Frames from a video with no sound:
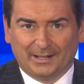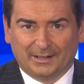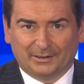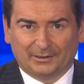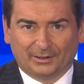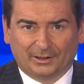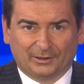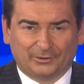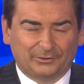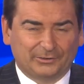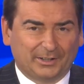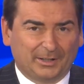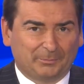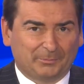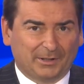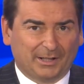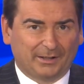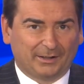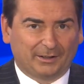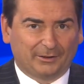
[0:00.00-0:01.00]
until he stepped
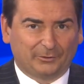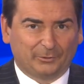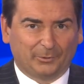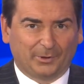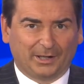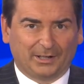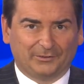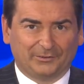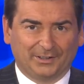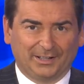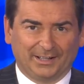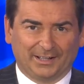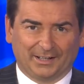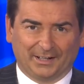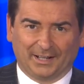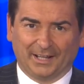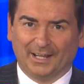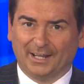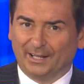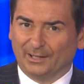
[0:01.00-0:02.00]
down in
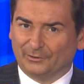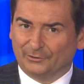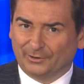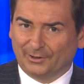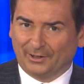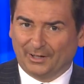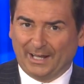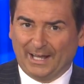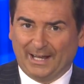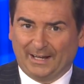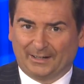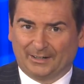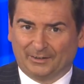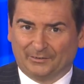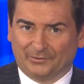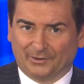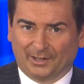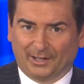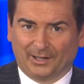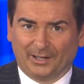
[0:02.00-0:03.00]
2010. He's still
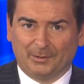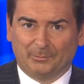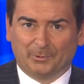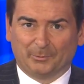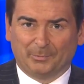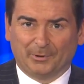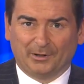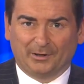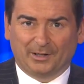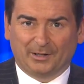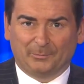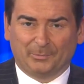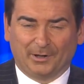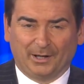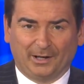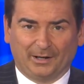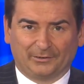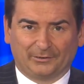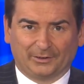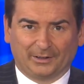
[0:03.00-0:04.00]
active in Labour Party
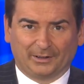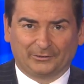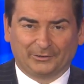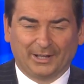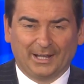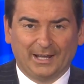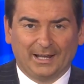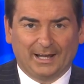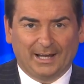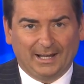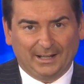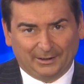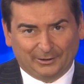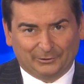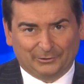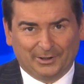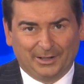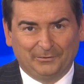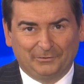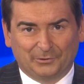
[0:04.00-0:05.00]
politics, and
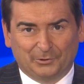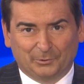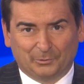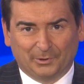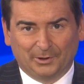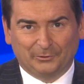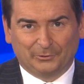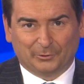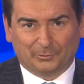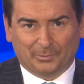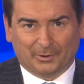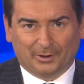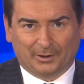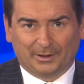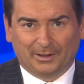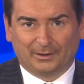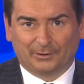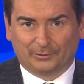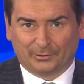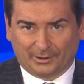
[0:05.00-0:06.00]
his nephew Richard
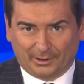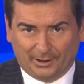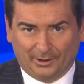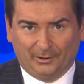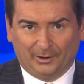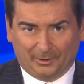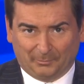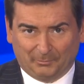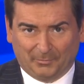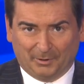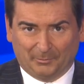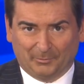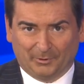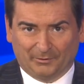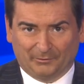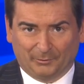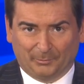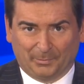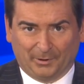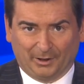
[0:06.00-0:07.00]
Burgon is a current member
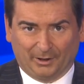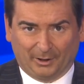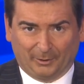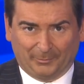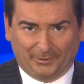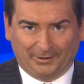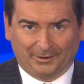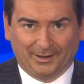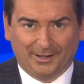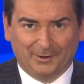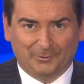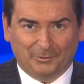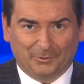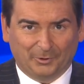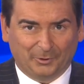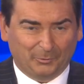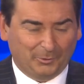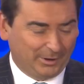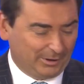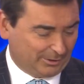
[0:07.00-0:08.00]
of the Parliament. We
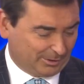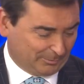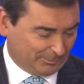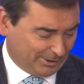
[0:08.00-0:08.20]
want to welcome